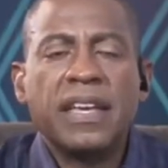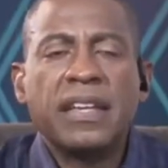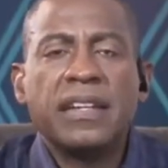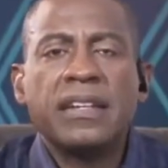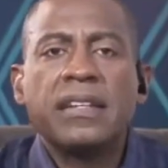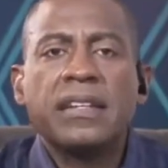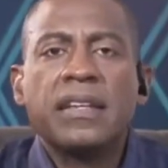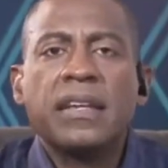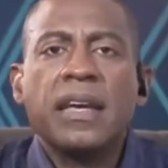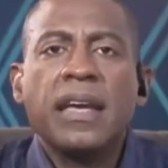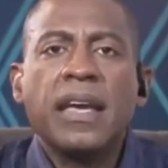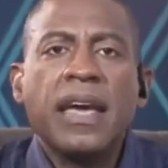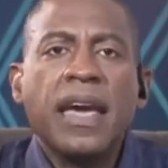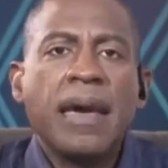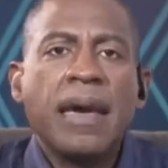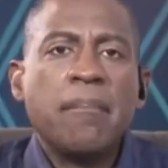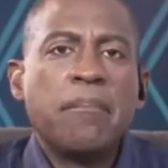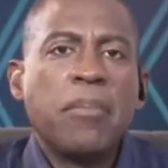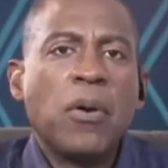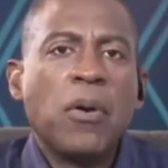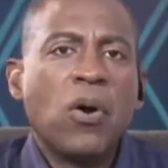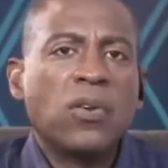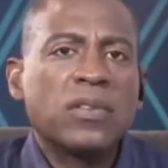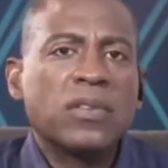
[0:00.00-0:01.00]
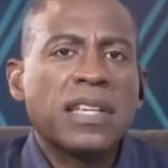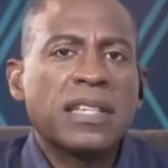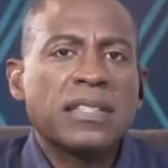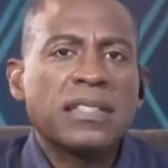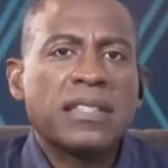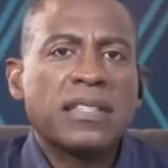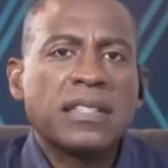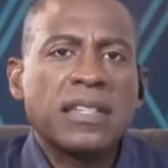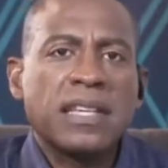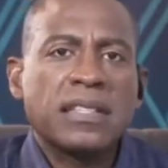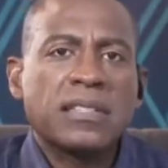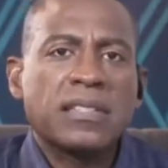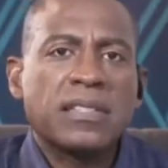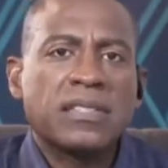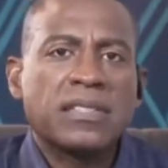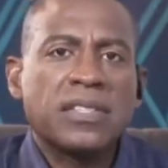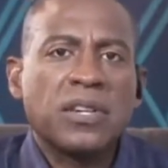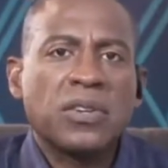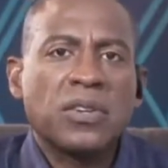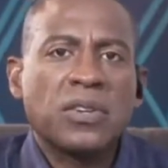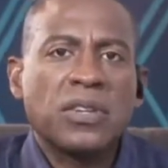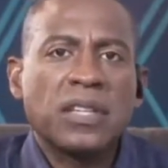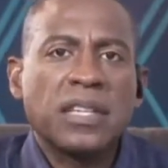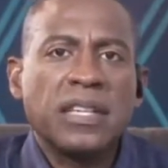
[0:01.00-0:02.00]
And and bold doesn't
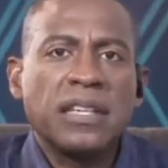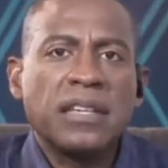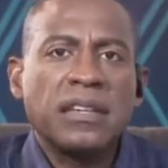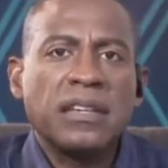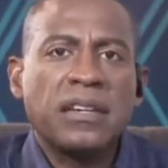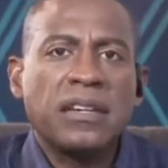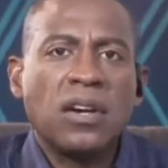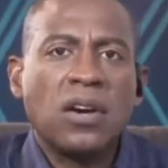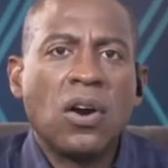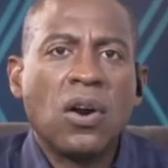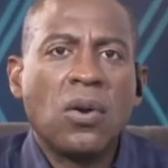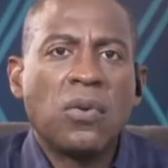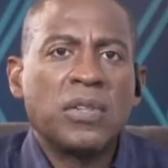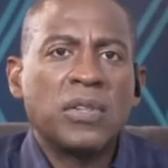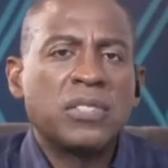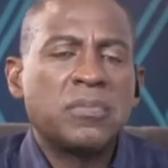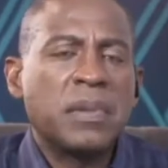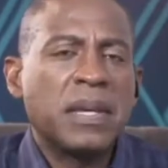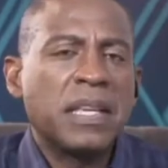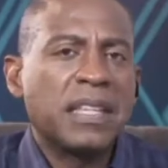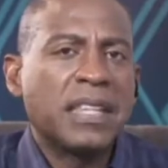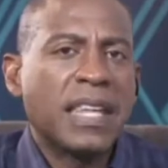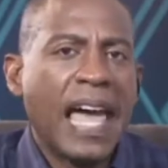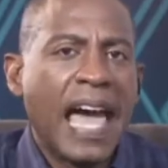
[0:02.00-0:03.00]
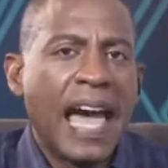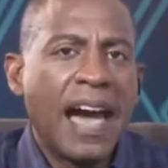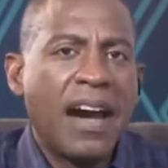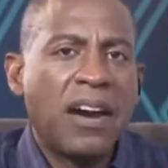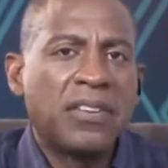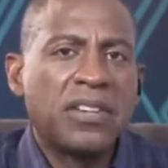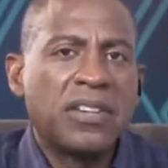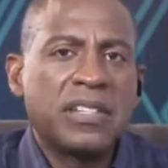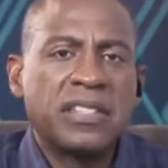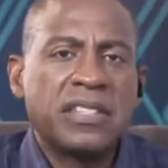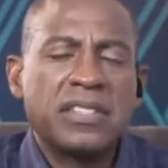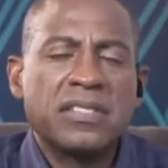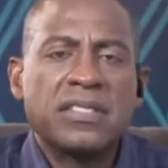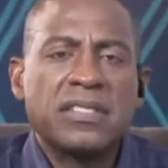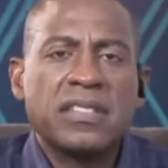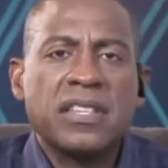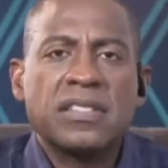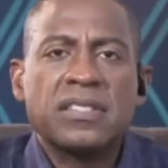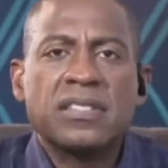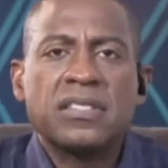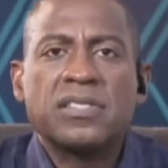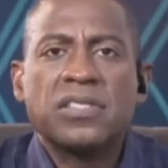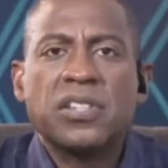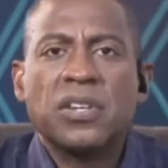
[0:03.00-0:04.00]
necessarily always mean loud. It doesn't
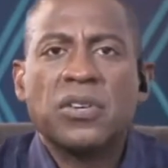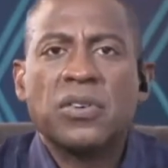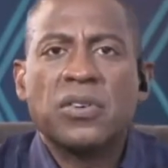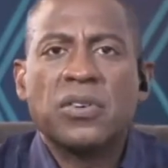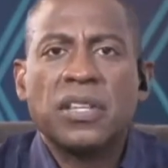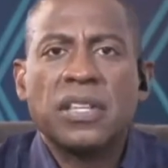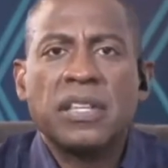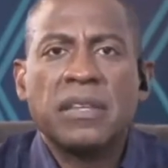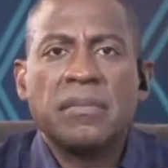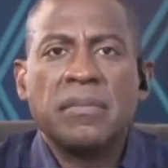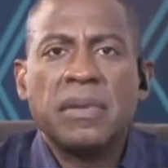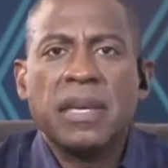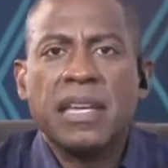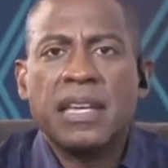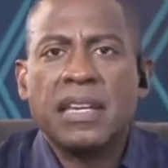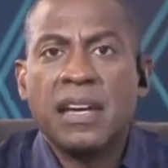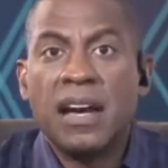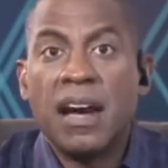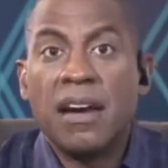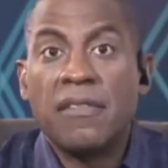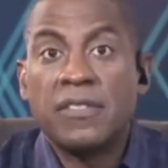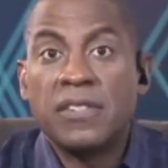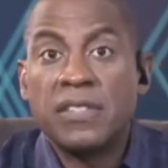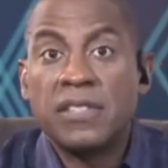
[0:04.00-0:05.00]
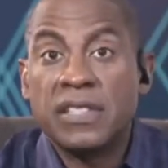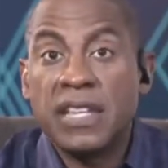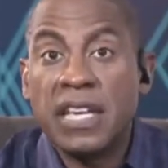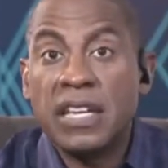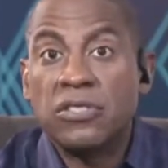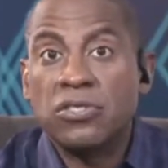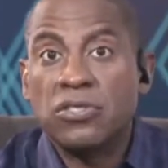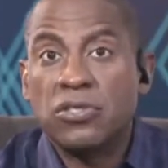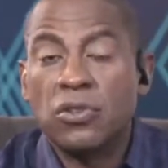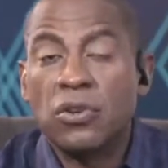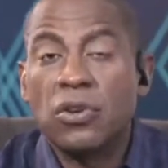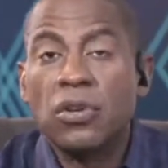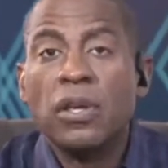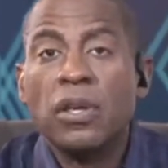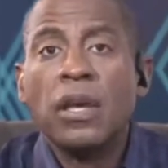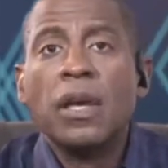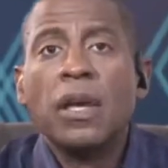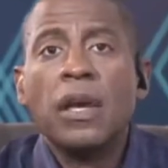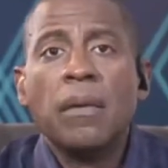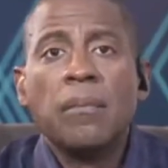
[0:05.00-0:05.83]
necessarily mean confrontational.